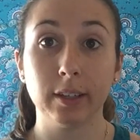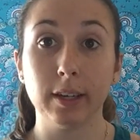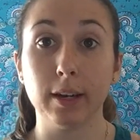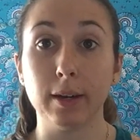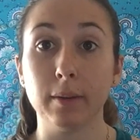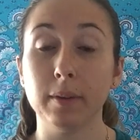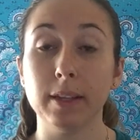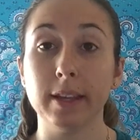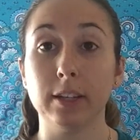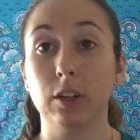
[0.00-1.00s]

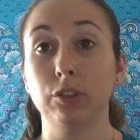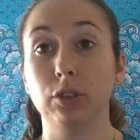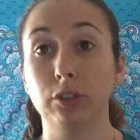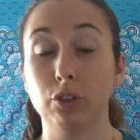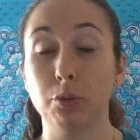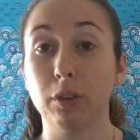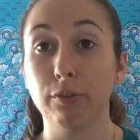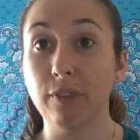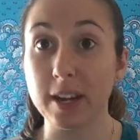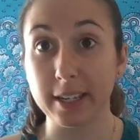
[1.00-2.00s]
And that also has to do with
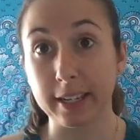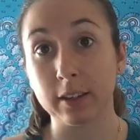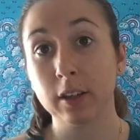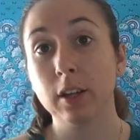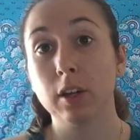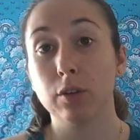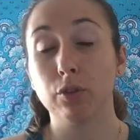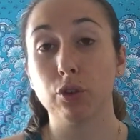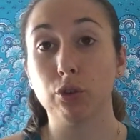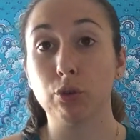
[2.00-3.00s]
funding
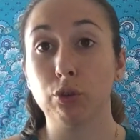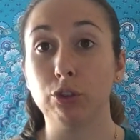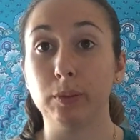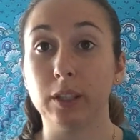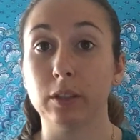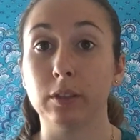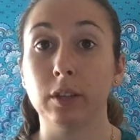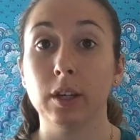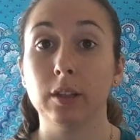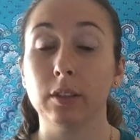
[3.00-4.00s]
for the schools, because
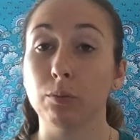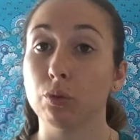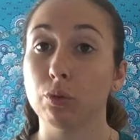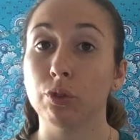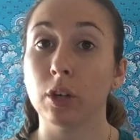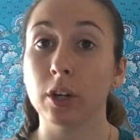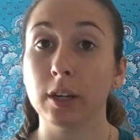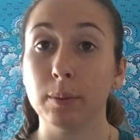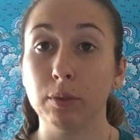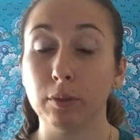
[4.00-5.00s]
some schools
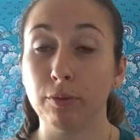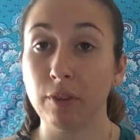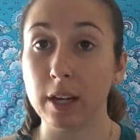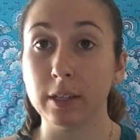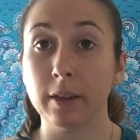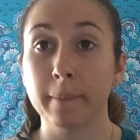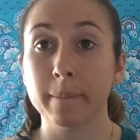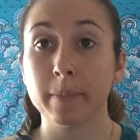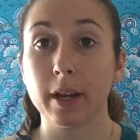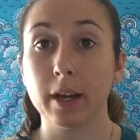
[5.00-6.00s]
aren't able to fund
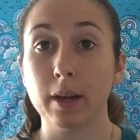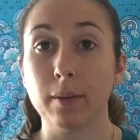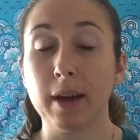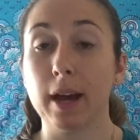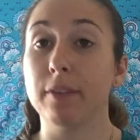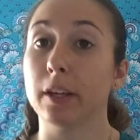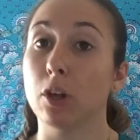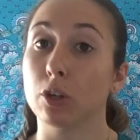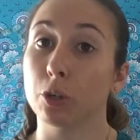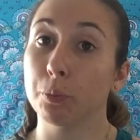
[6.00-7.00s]
having
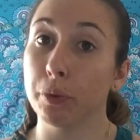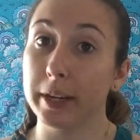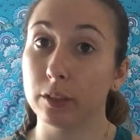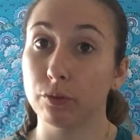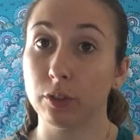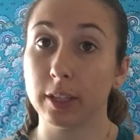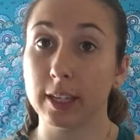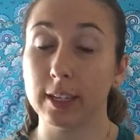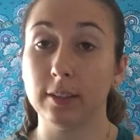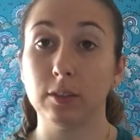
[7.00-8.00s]
longer breaks for the
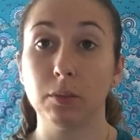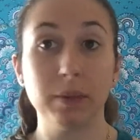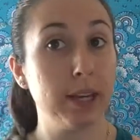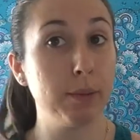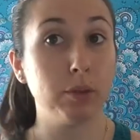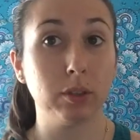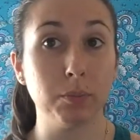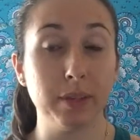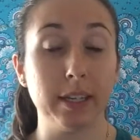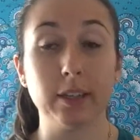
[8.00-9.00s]
kids to be able to
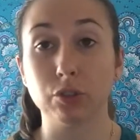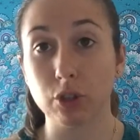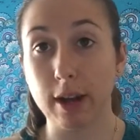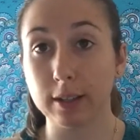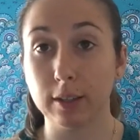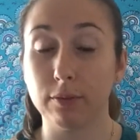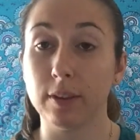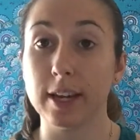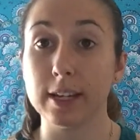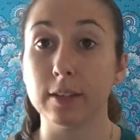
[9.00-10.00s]
be interactive
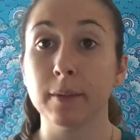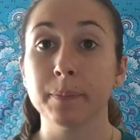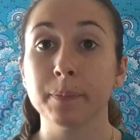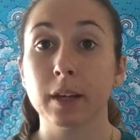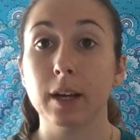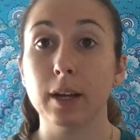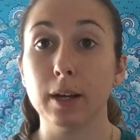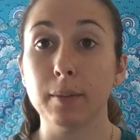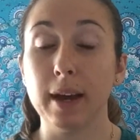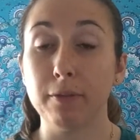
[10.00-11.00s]
and
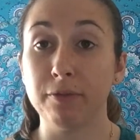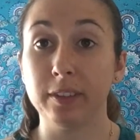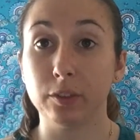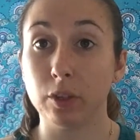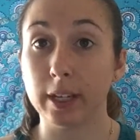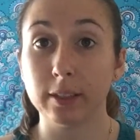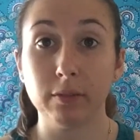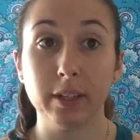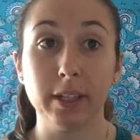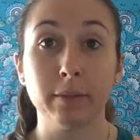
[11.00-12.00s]
have physical
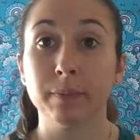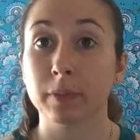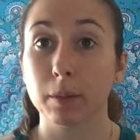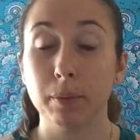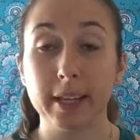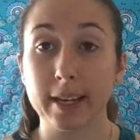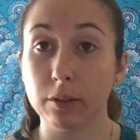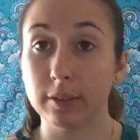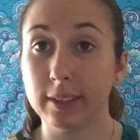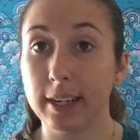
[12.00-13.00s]
activity, playing
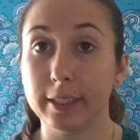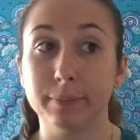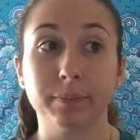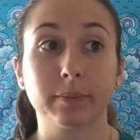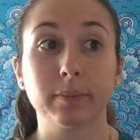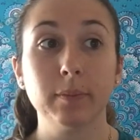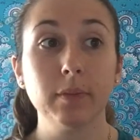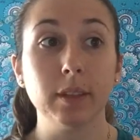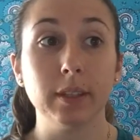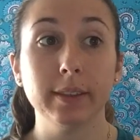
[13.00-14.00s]
outside,
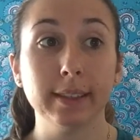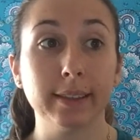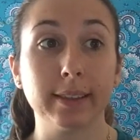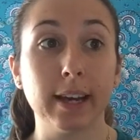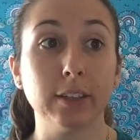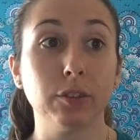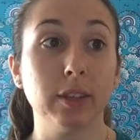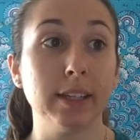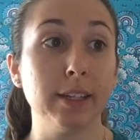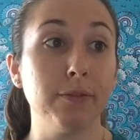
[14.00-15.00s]
things like that. So
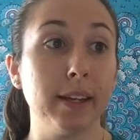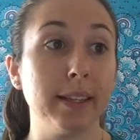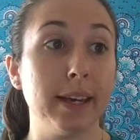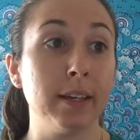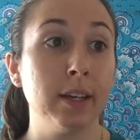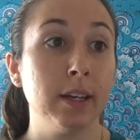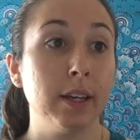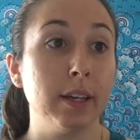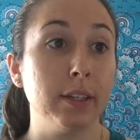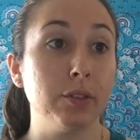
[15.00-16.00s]
they did find that
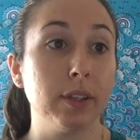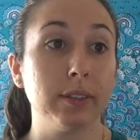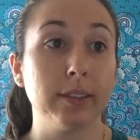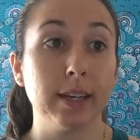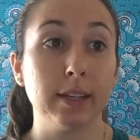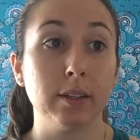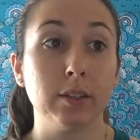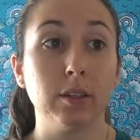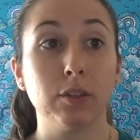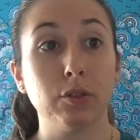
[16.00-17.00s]
in 2010
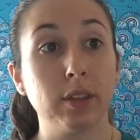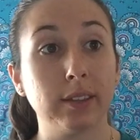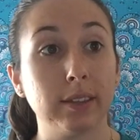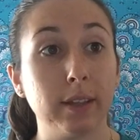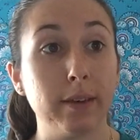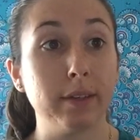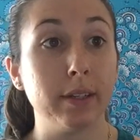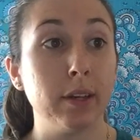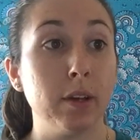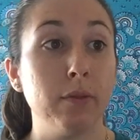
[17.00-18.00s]
to
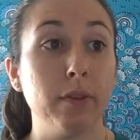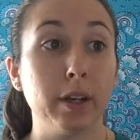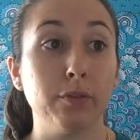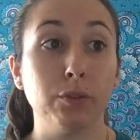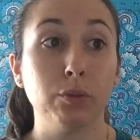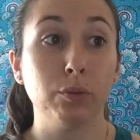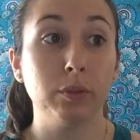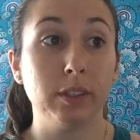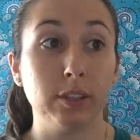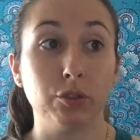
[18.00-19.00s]
2011, very few
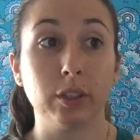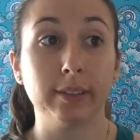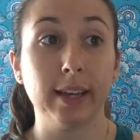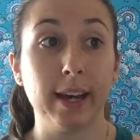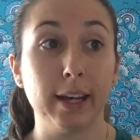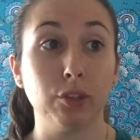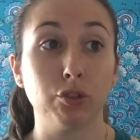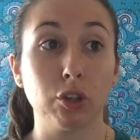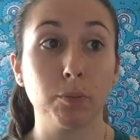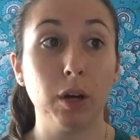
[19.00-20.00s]
districts had a
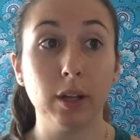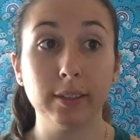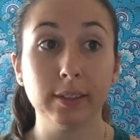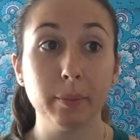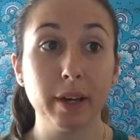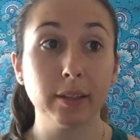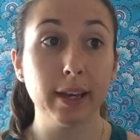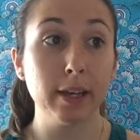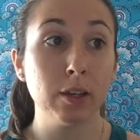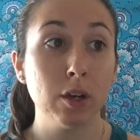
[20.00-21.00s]
strong policy about
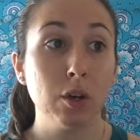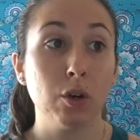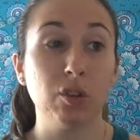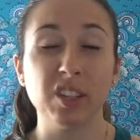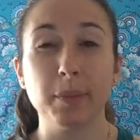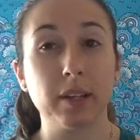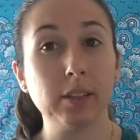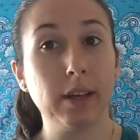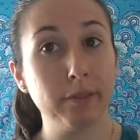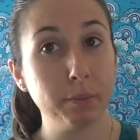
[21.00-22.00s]
that. Only about
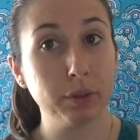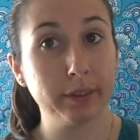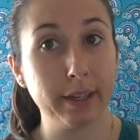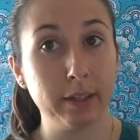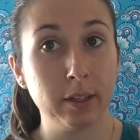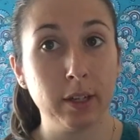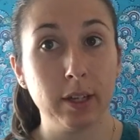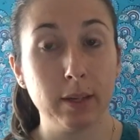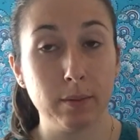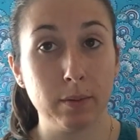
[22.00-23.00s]
11%
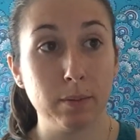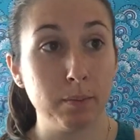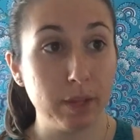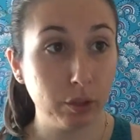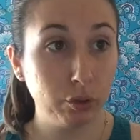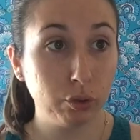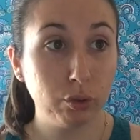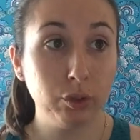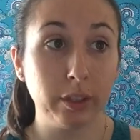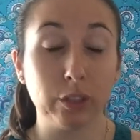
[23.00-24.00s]
in middle
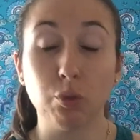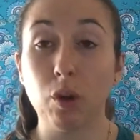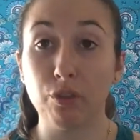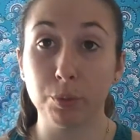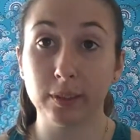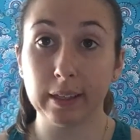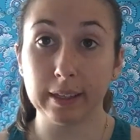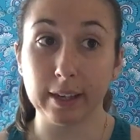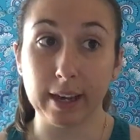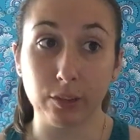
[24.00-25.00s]
schools and 12%
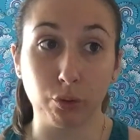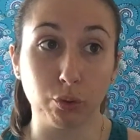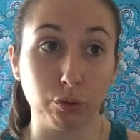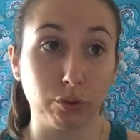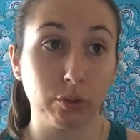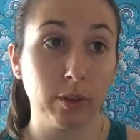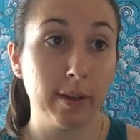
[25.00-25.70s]
in high schools.